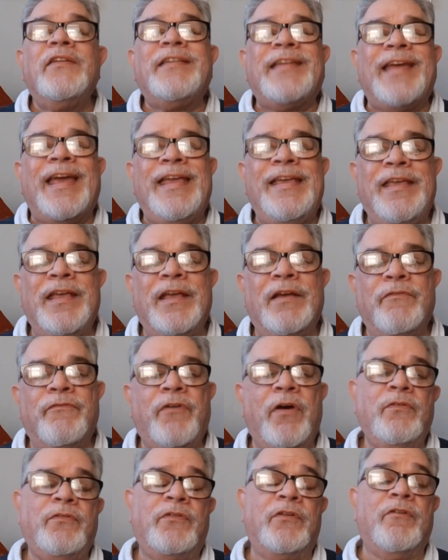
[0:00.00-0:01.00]
taking a
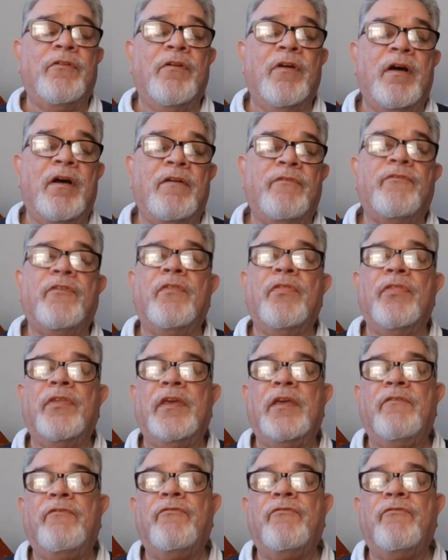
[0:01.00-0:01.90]
photograph, on the